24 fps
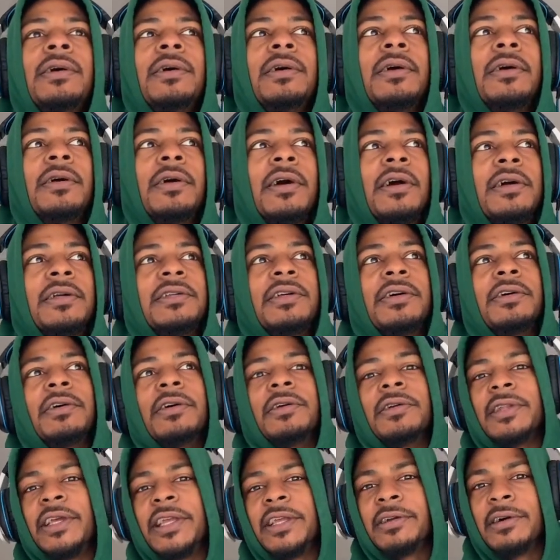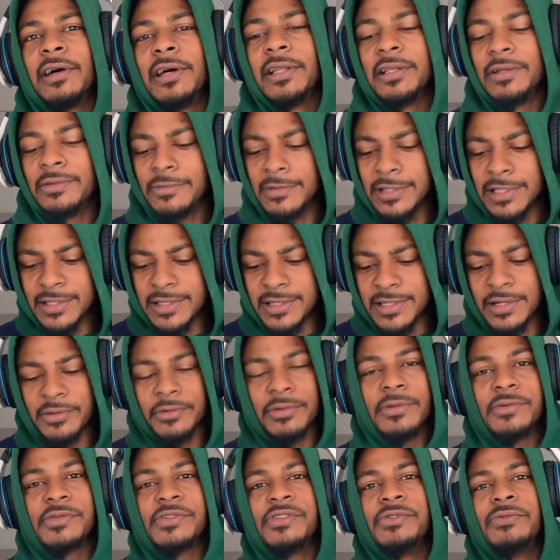Or they call it what?
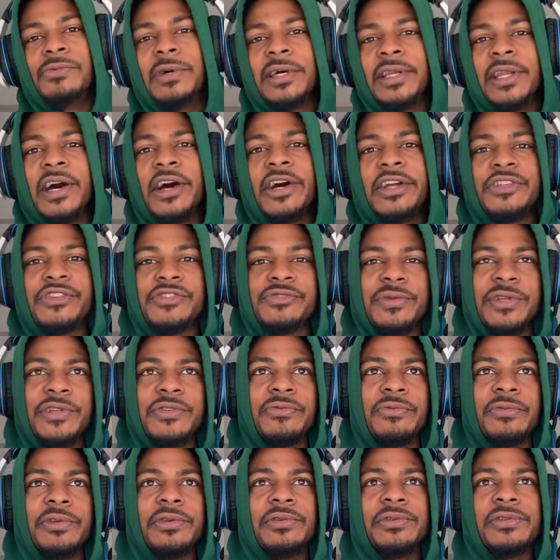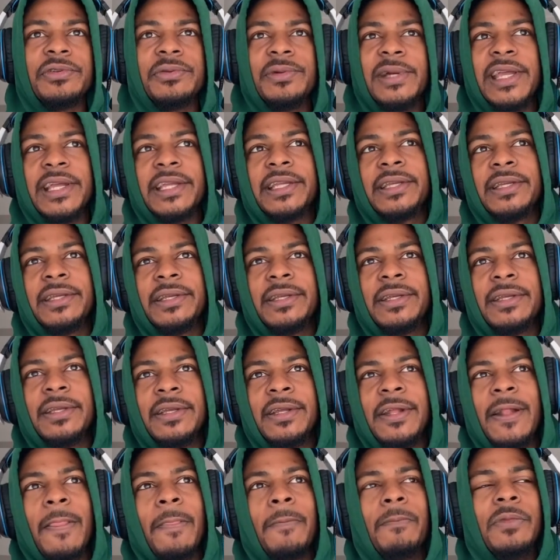0 to 100 real quick.
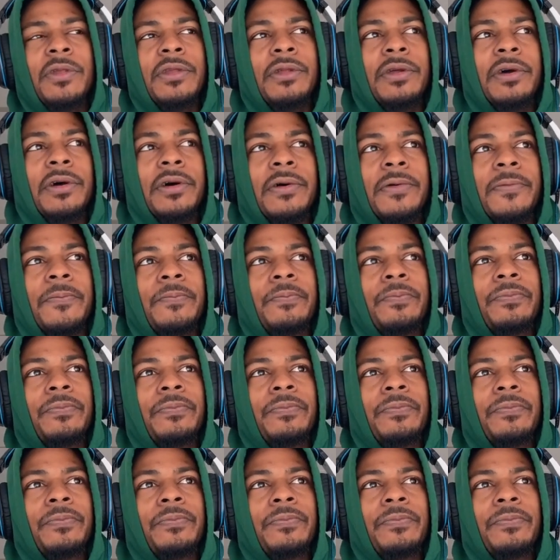You know?